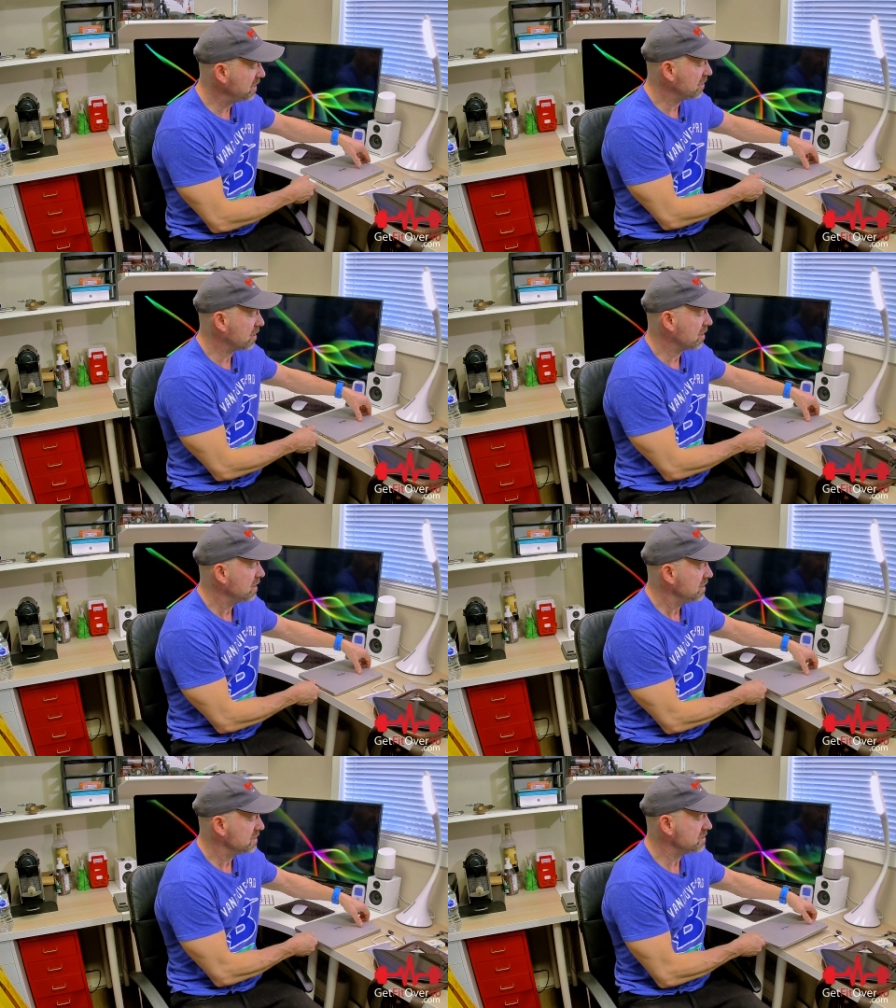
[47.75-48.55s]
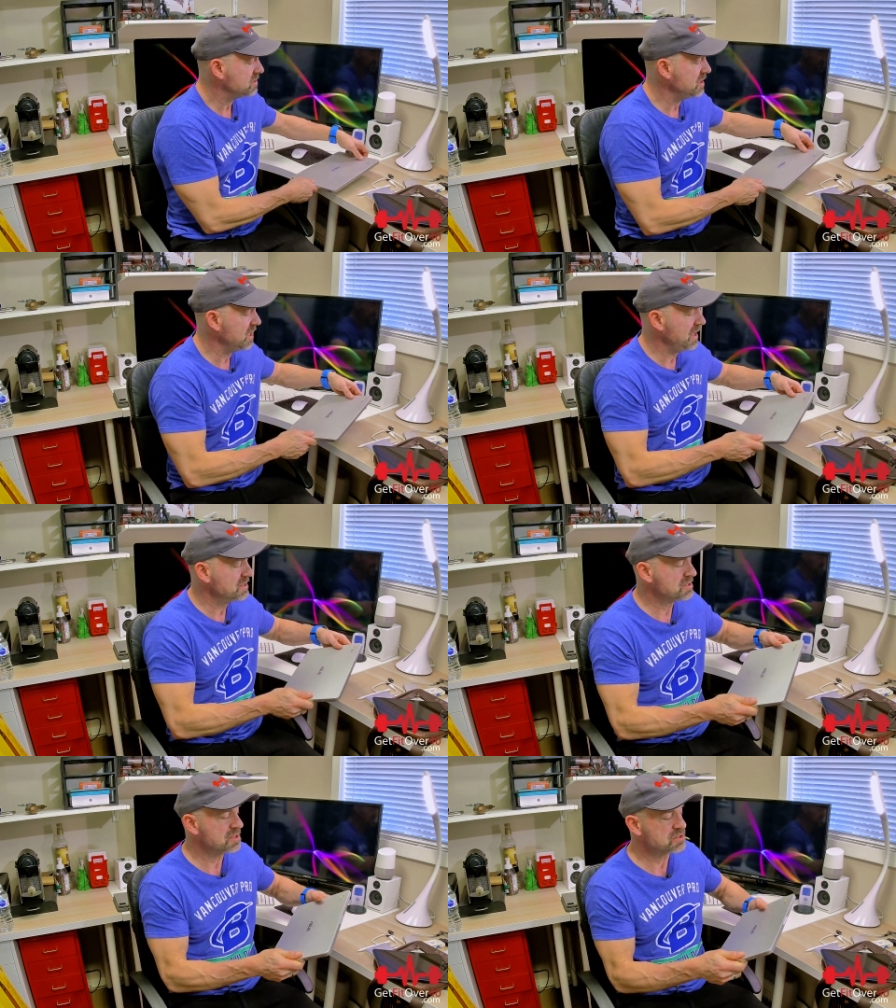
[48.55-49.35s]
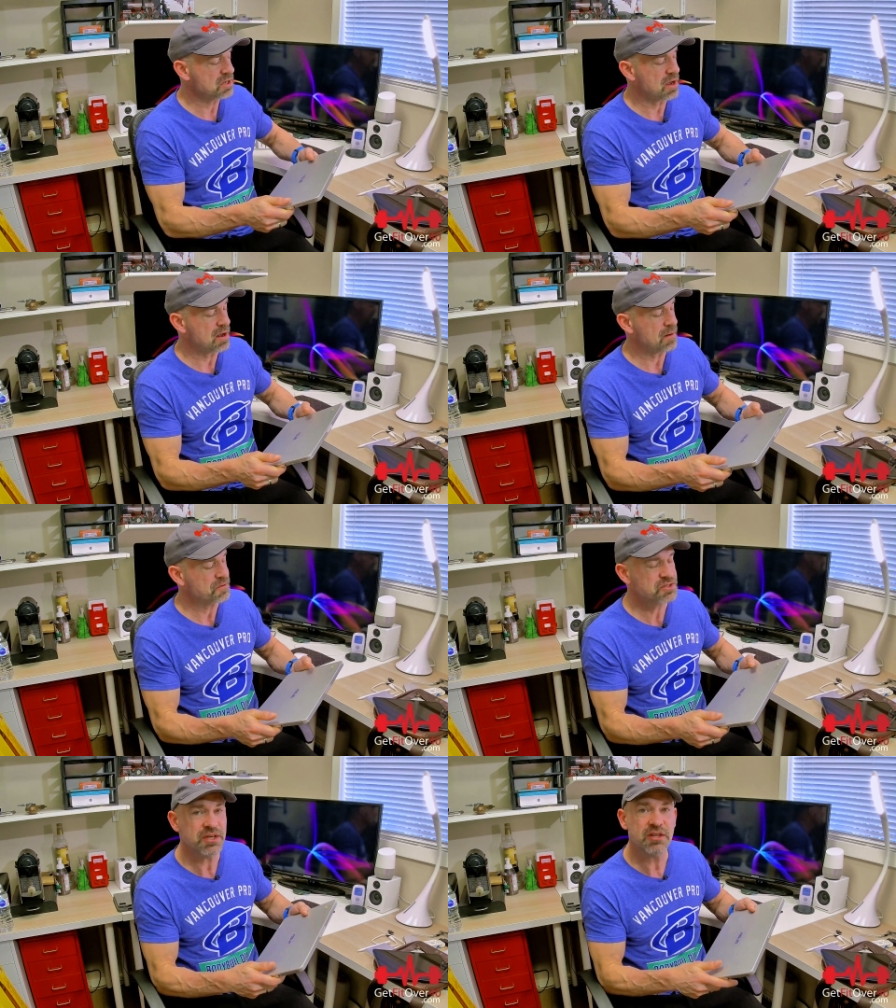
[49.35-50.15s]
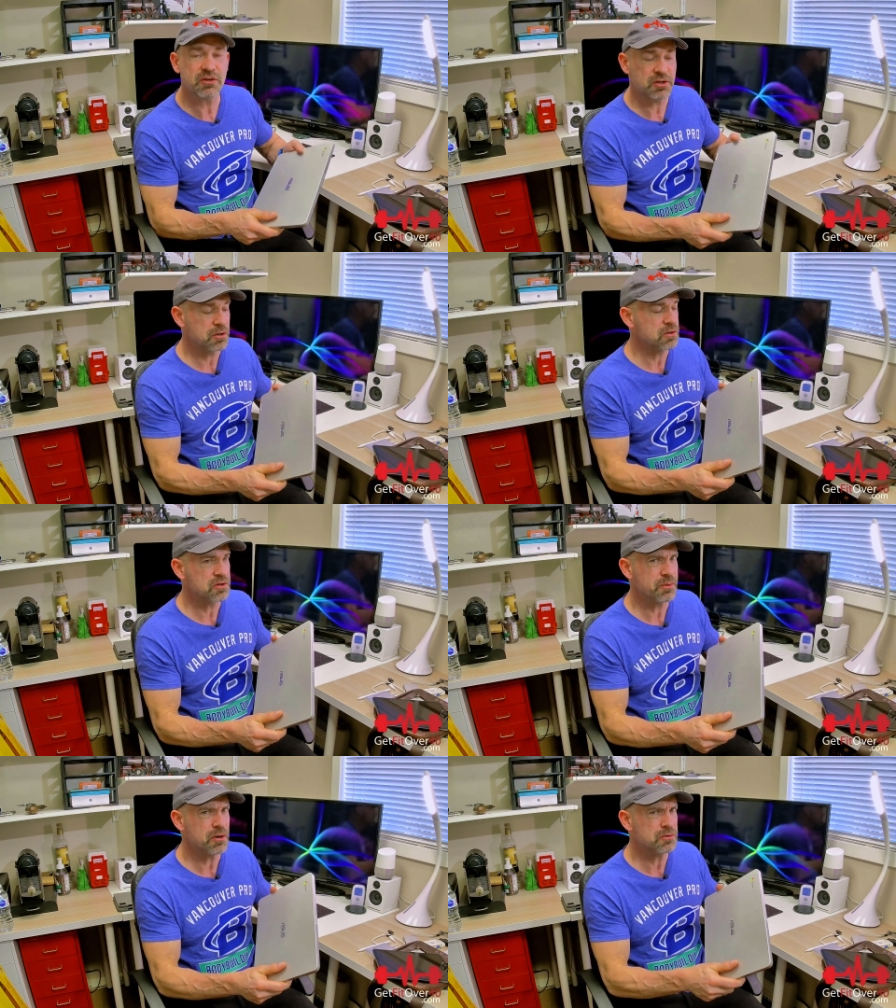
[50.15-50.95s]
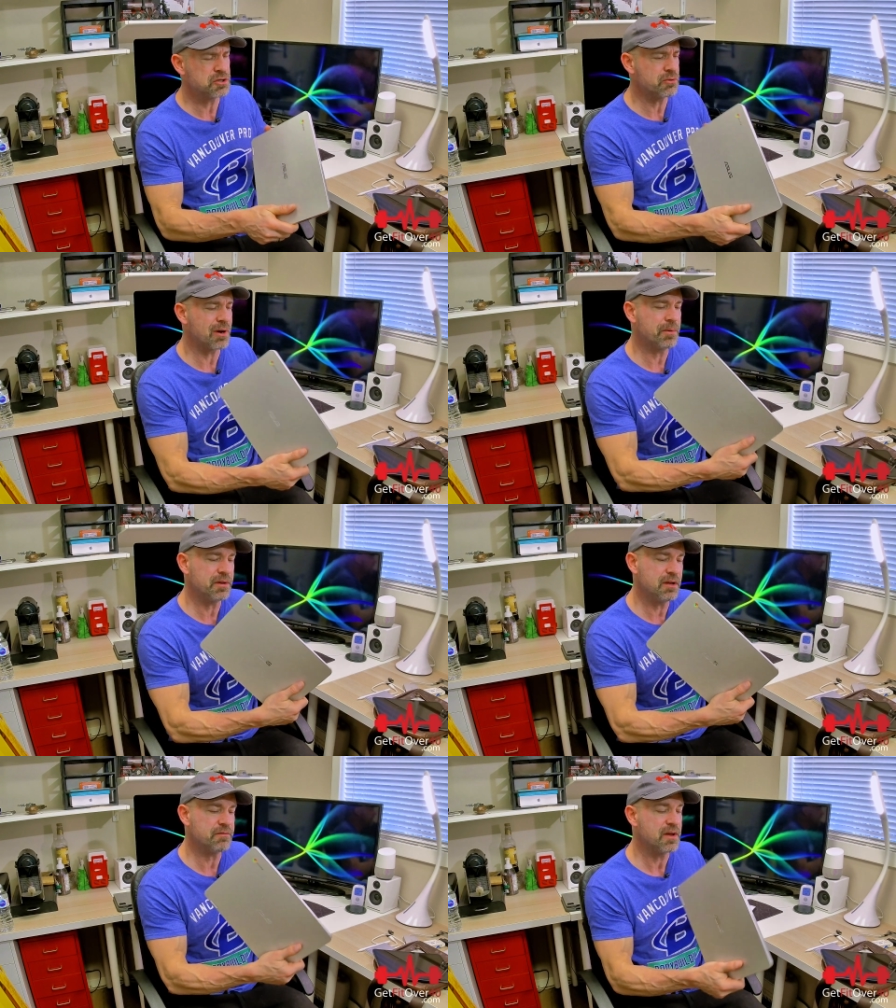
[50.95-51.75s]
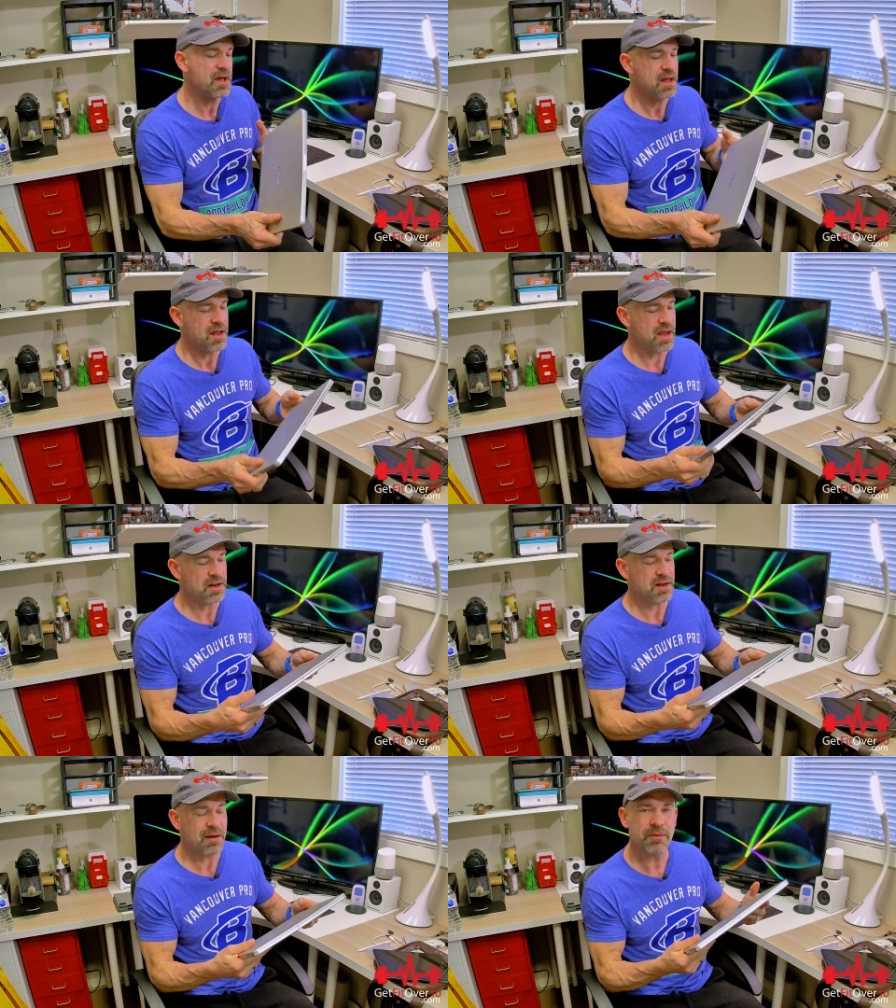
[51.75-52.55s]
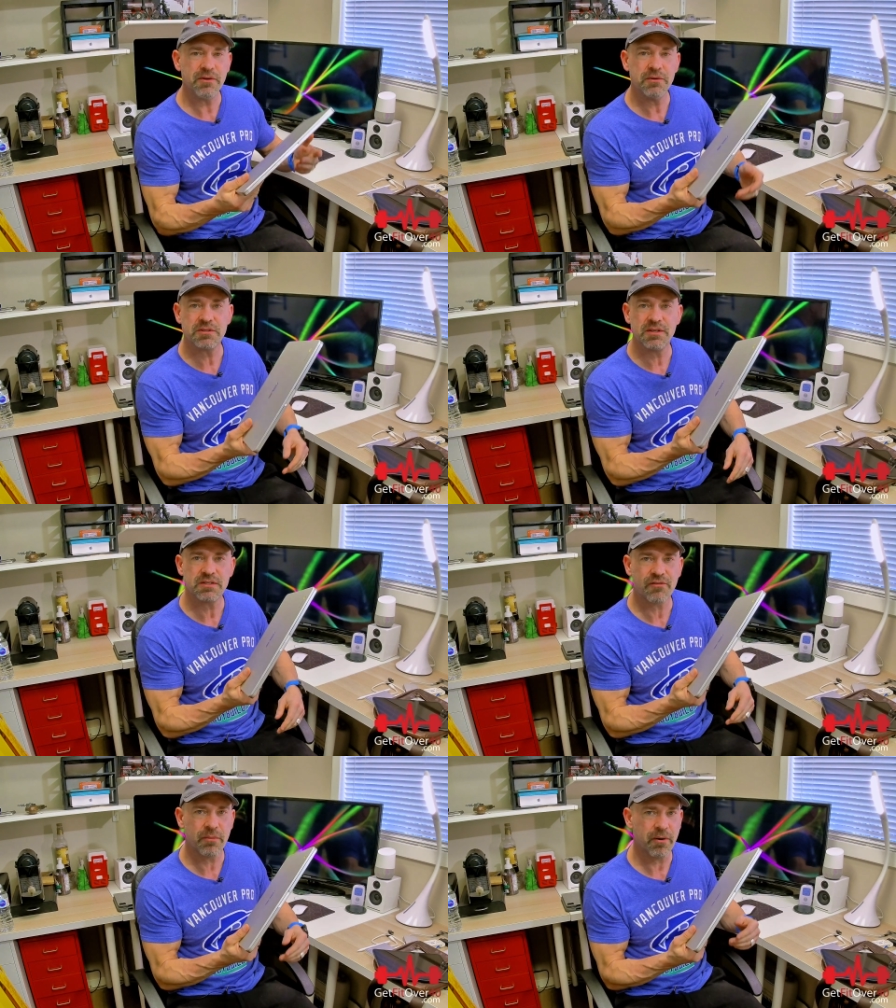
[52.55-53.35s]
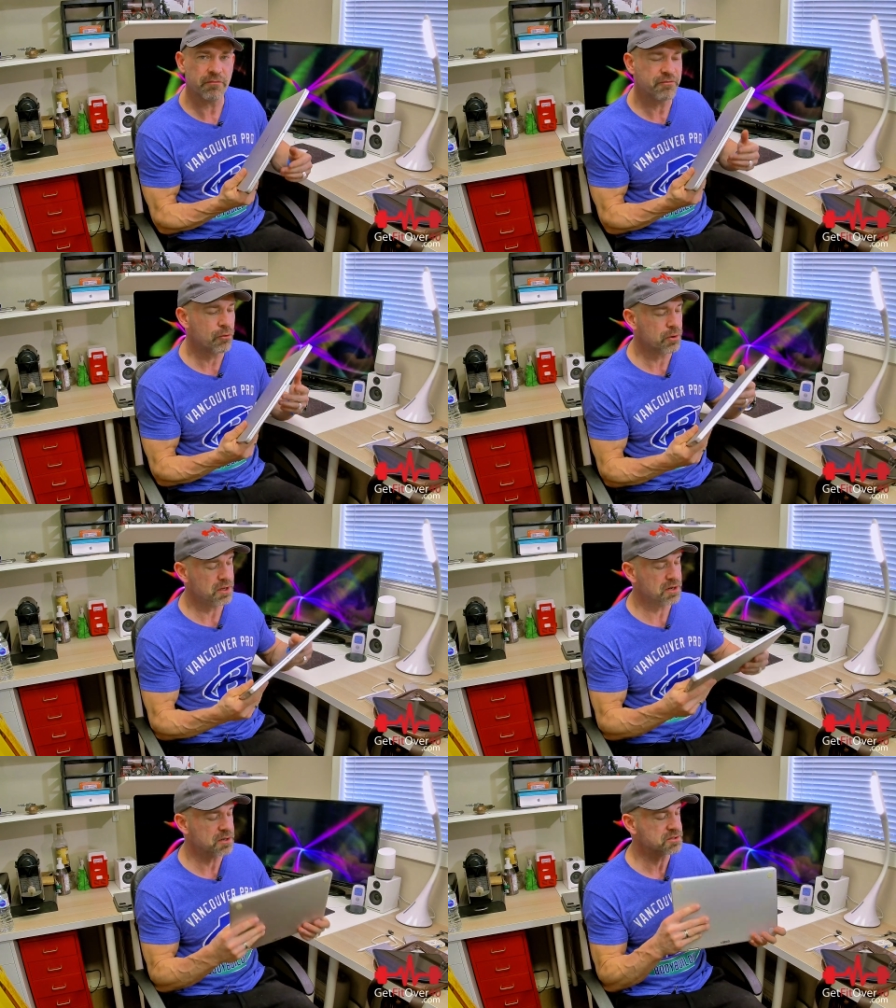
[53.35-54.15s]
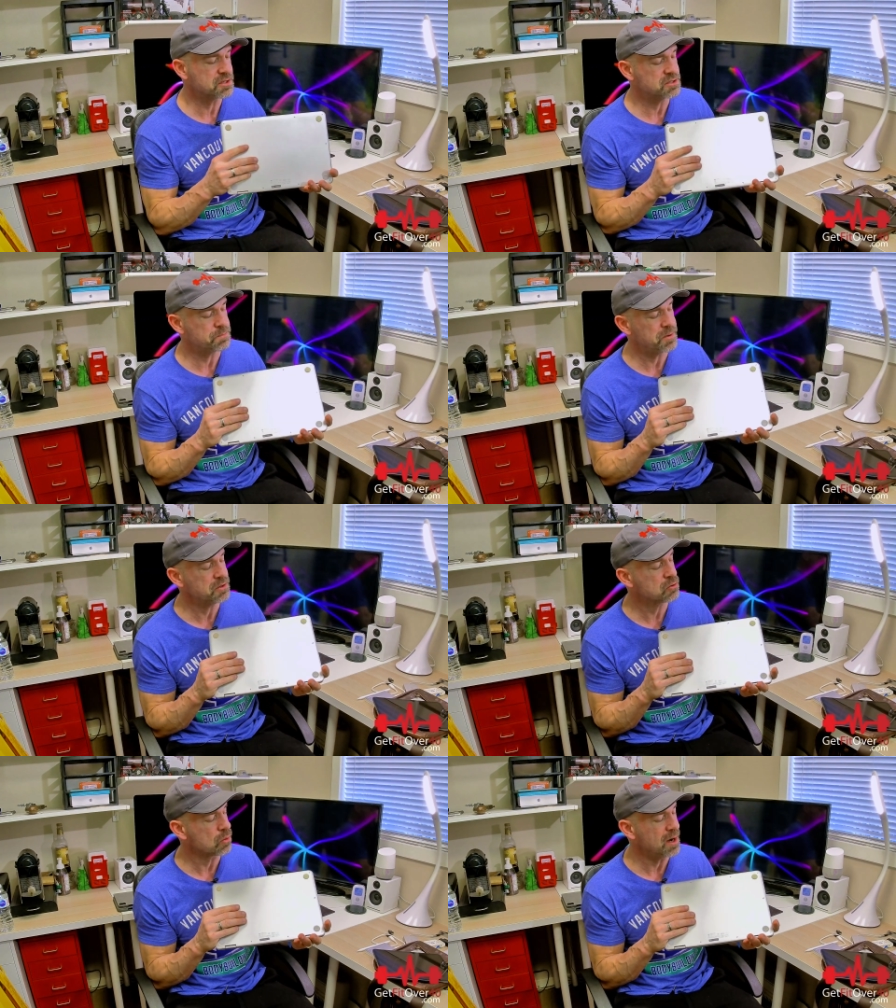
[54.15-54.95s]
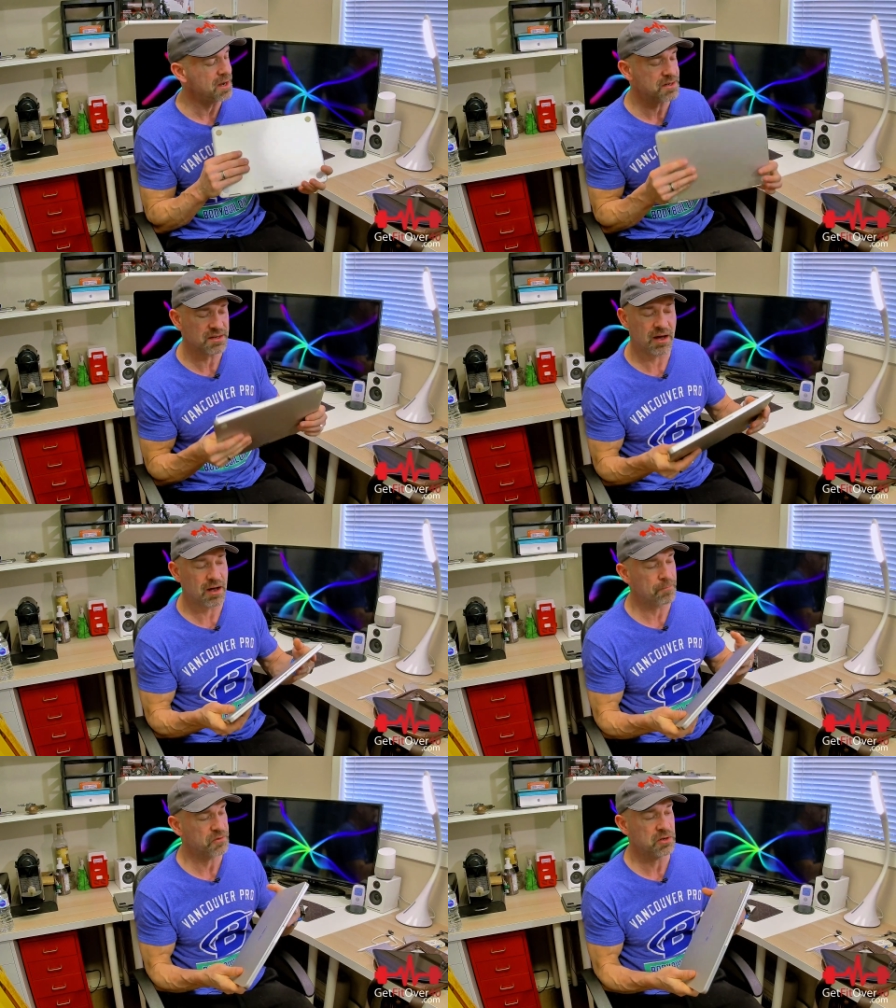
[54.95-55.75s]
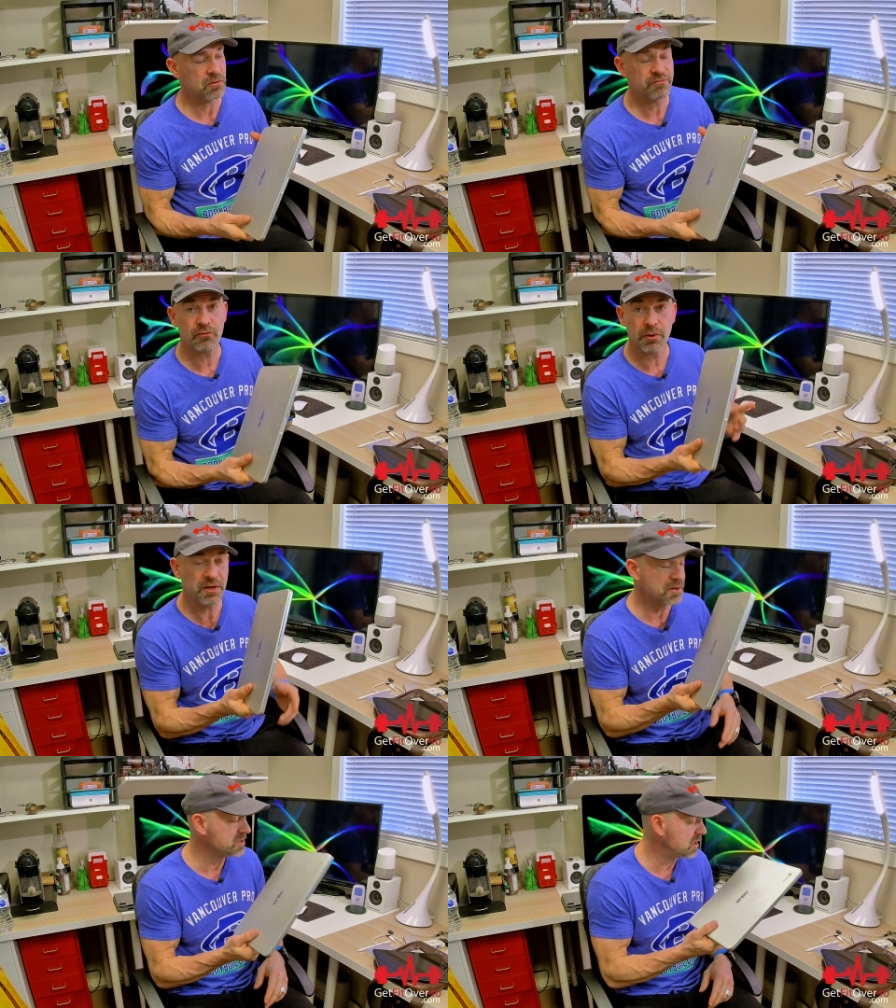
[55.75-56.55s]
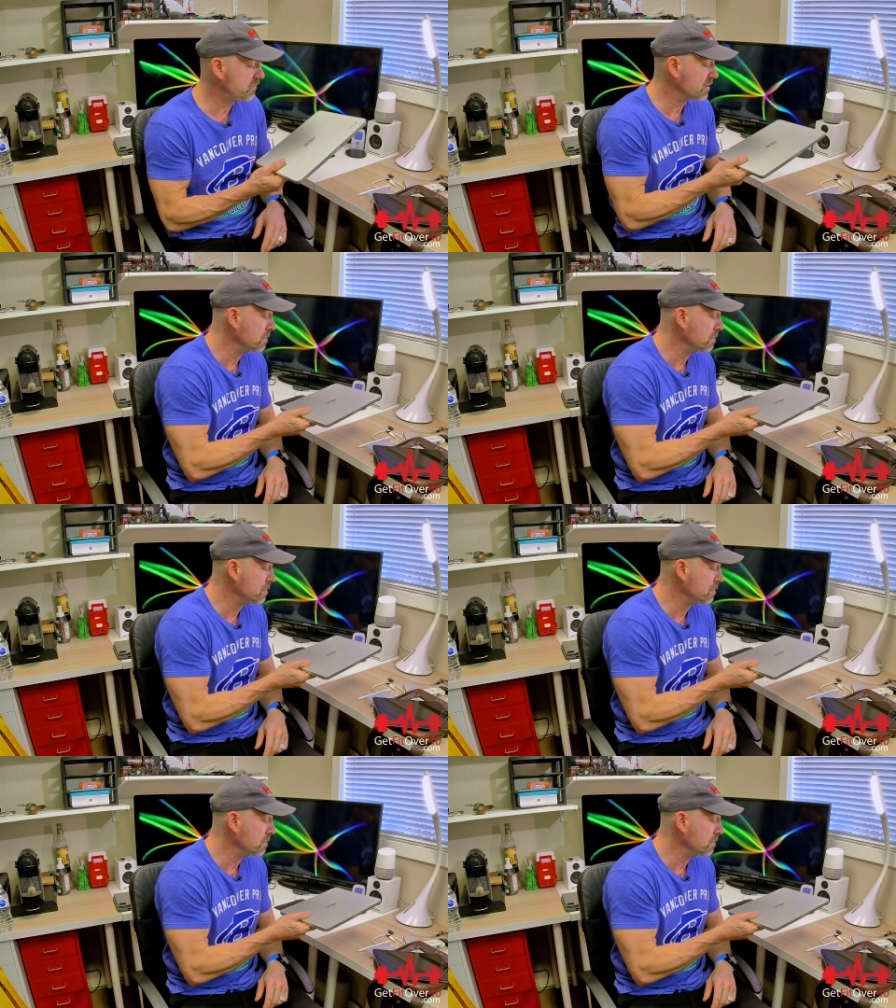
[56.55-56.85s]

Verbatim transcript: here. This is the Asus uh, C302, I believe. And I've been using this for about four years. It's been great. Um, you know, four years out of a